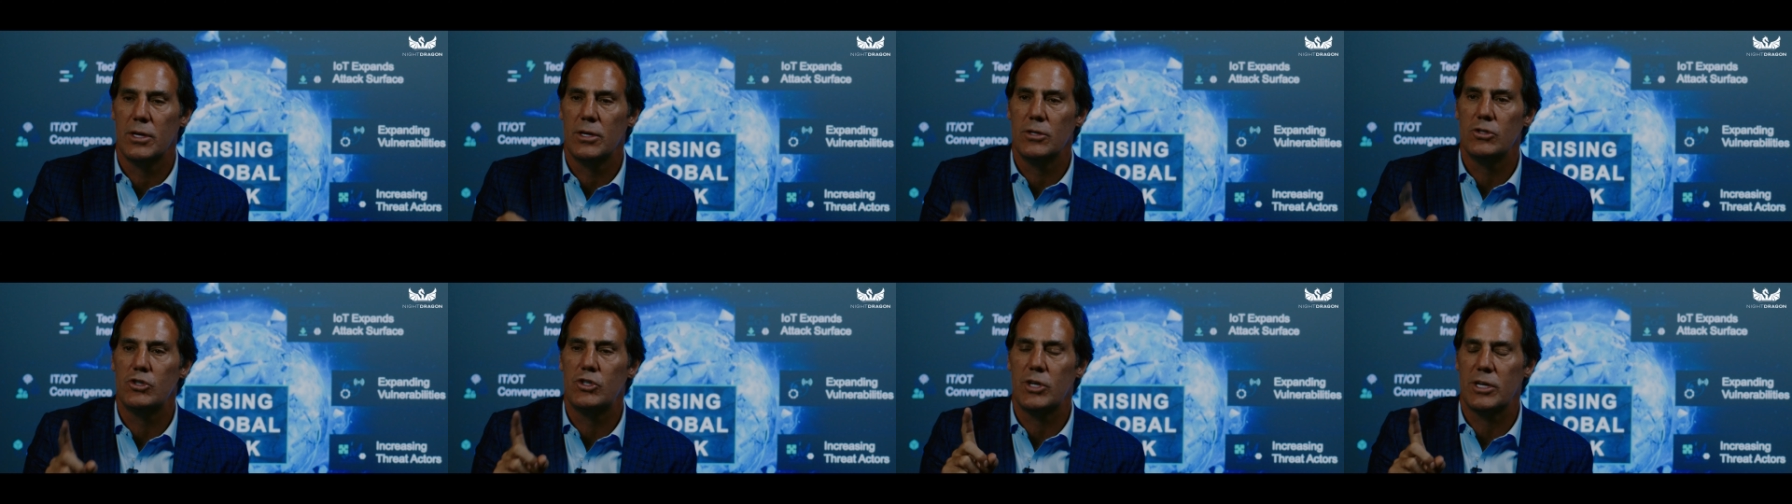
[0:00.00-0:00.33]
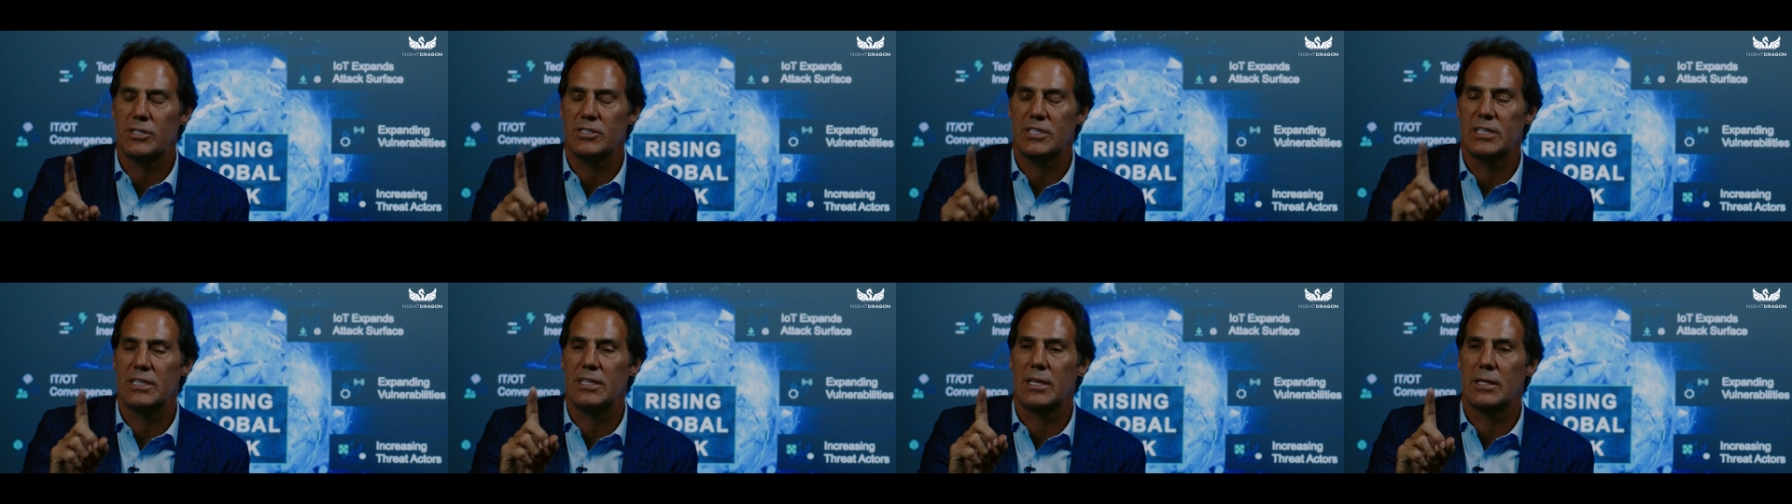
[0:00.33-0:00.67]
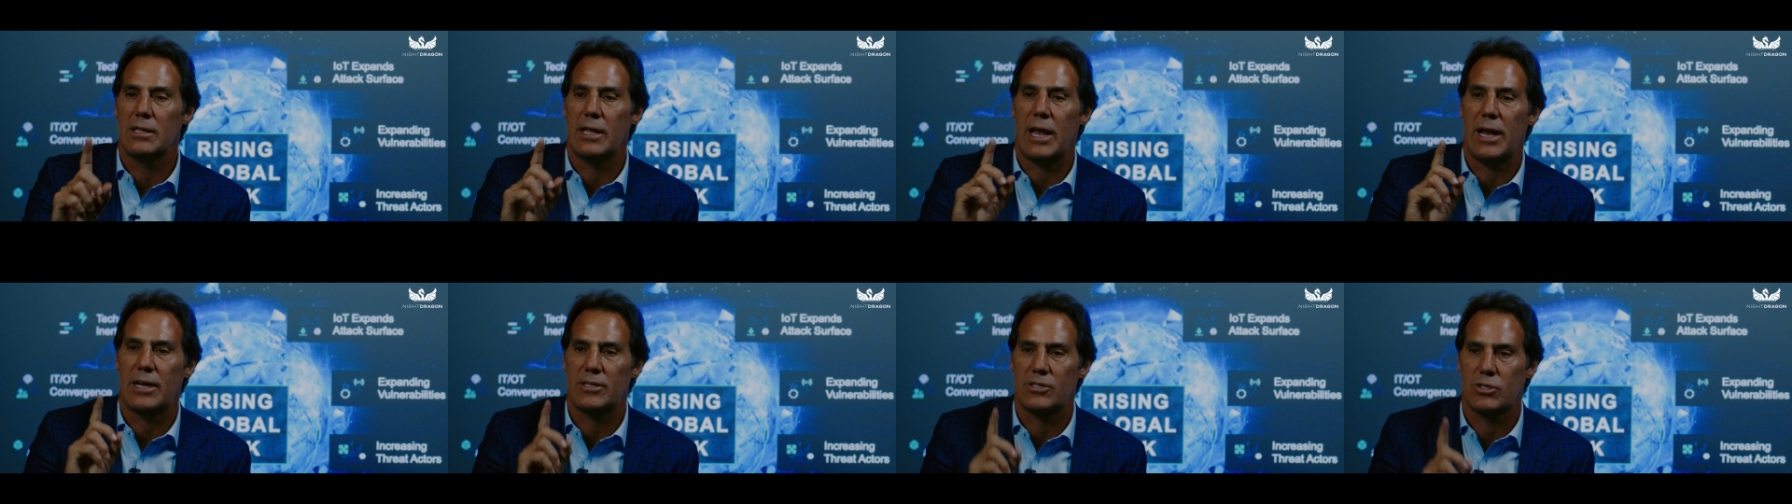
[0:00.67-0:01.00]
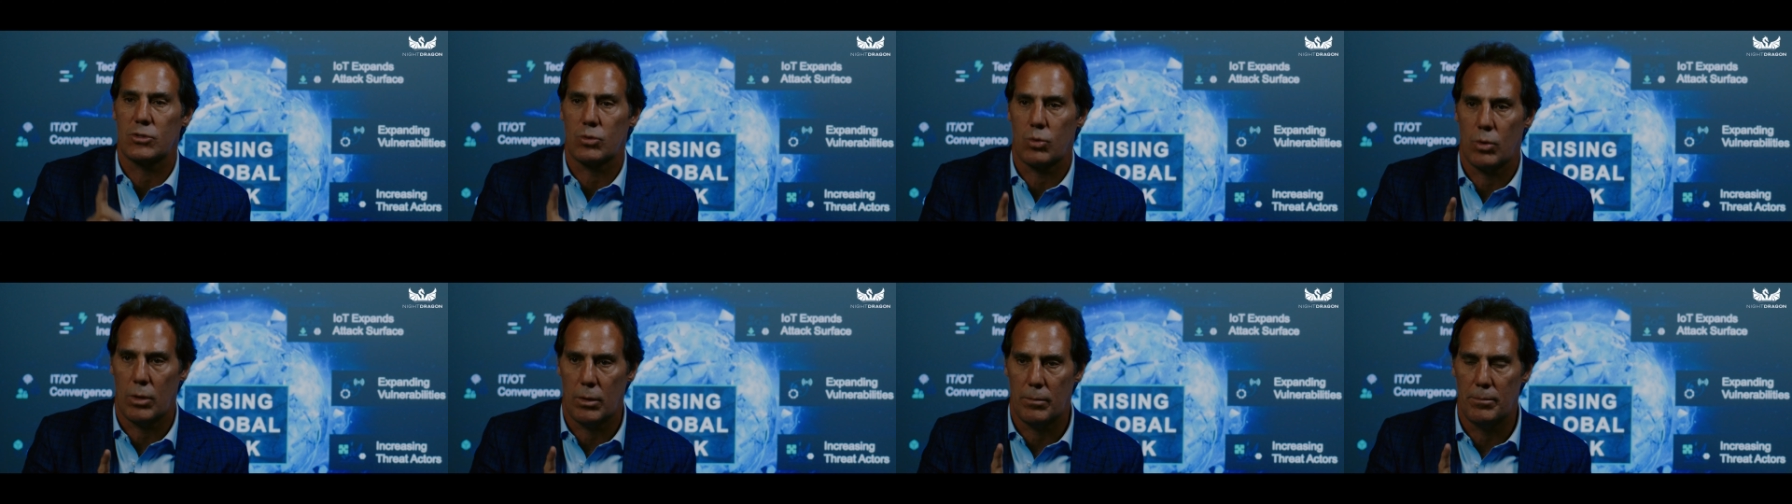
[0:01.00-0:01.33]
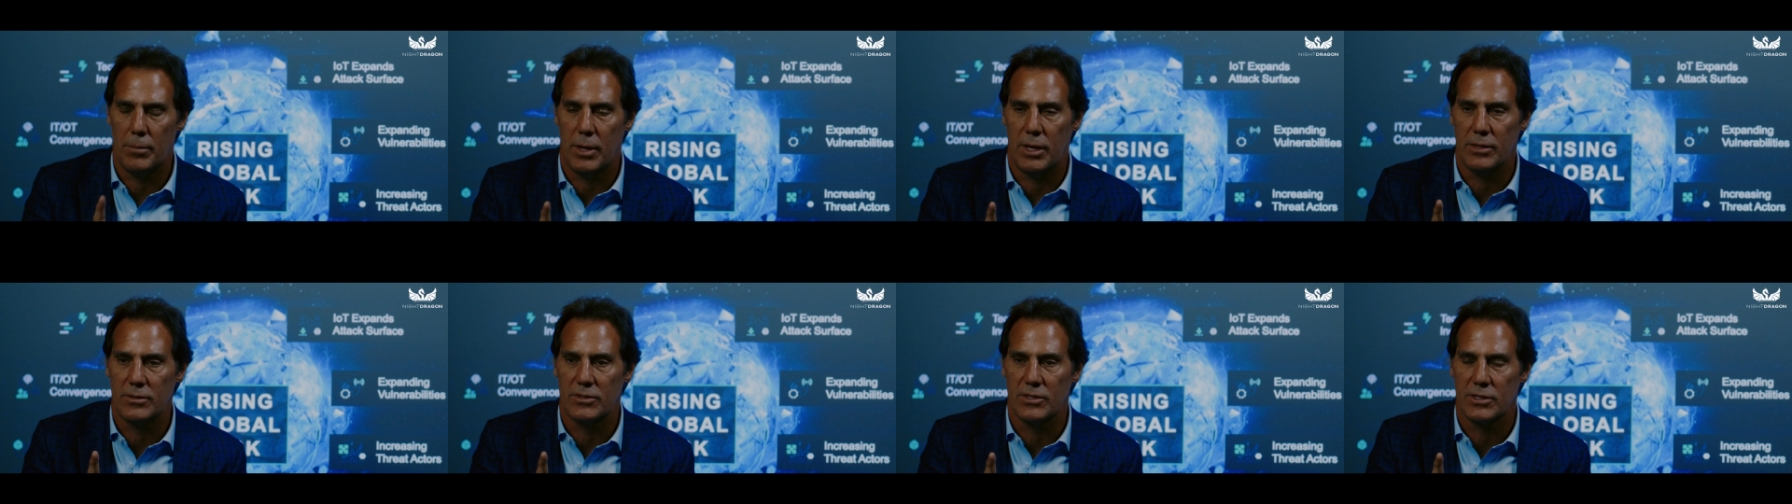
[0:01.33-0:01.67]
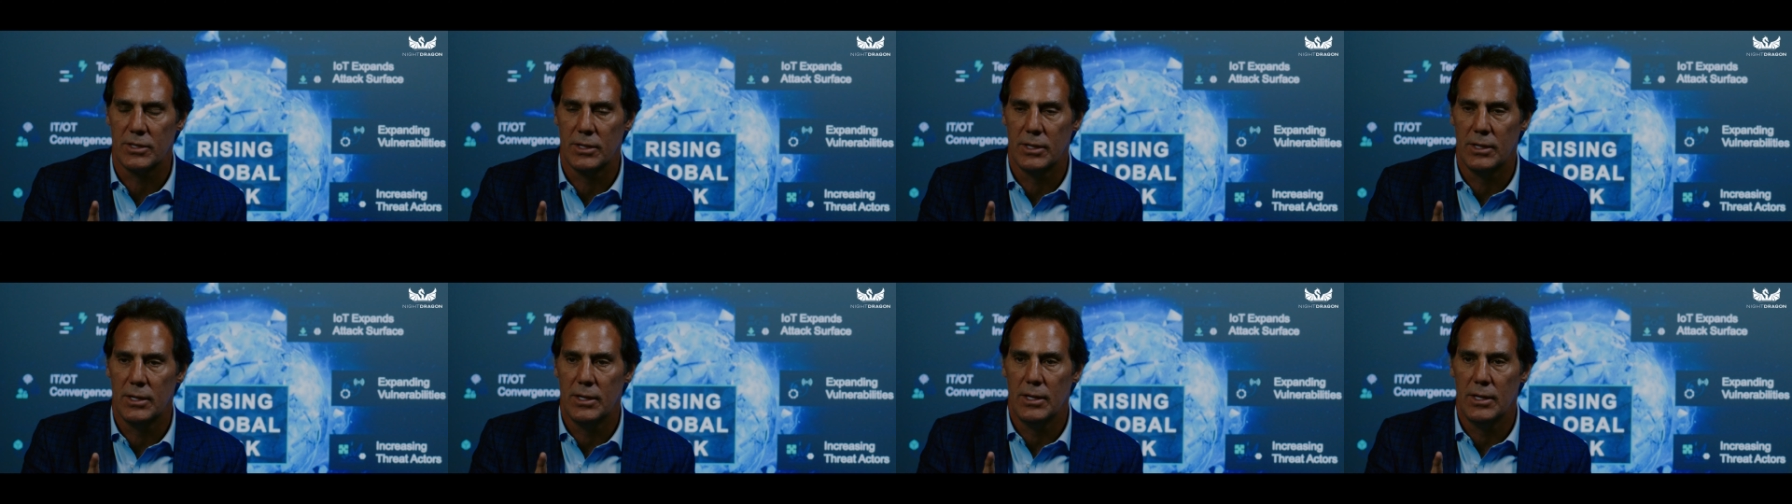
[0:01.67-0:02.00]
just in the last 12 months.